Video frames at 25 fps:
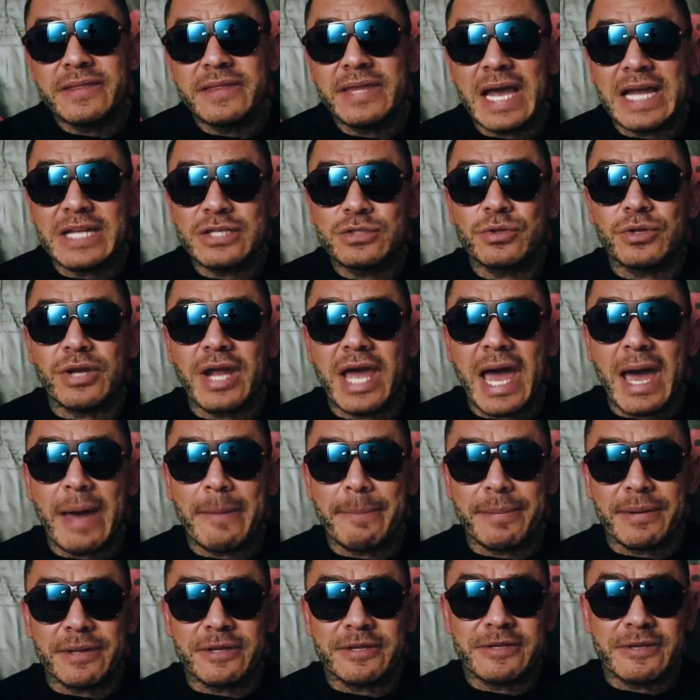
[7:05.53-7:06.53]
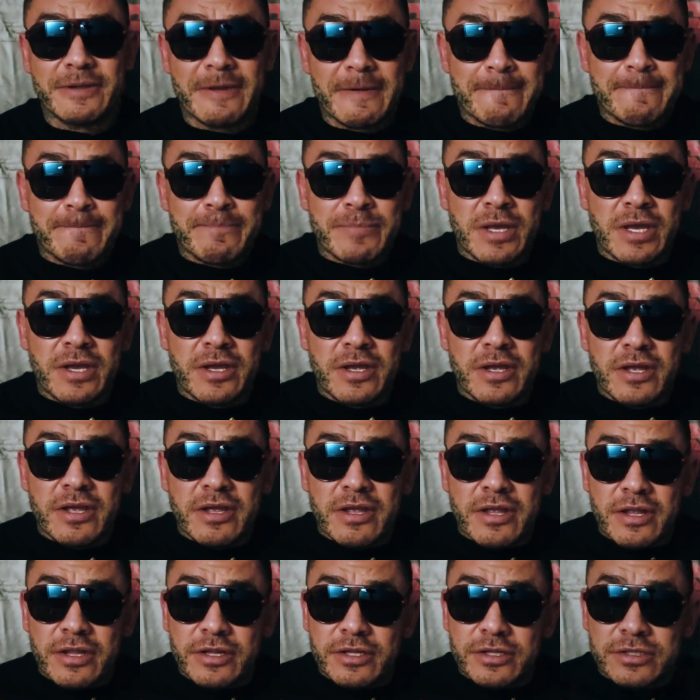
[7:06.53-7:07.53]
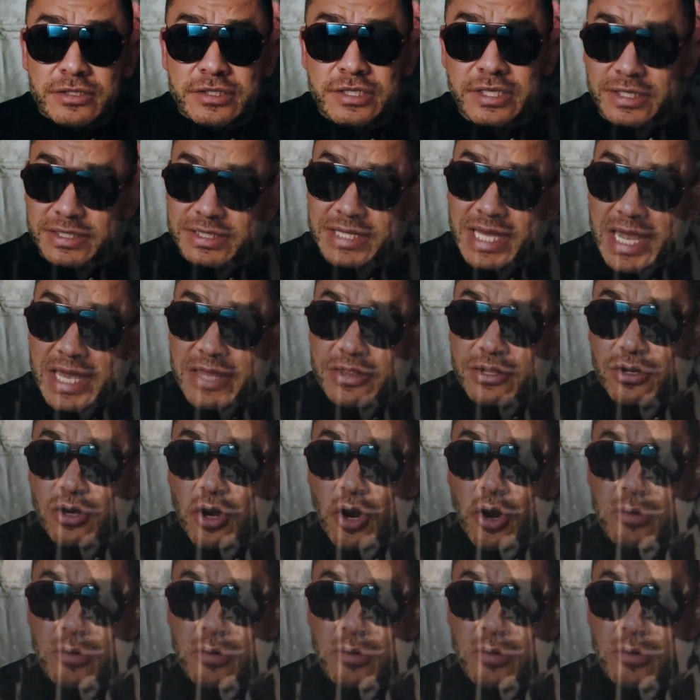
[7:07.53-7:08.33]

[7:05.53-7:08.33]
that's what happens. Today the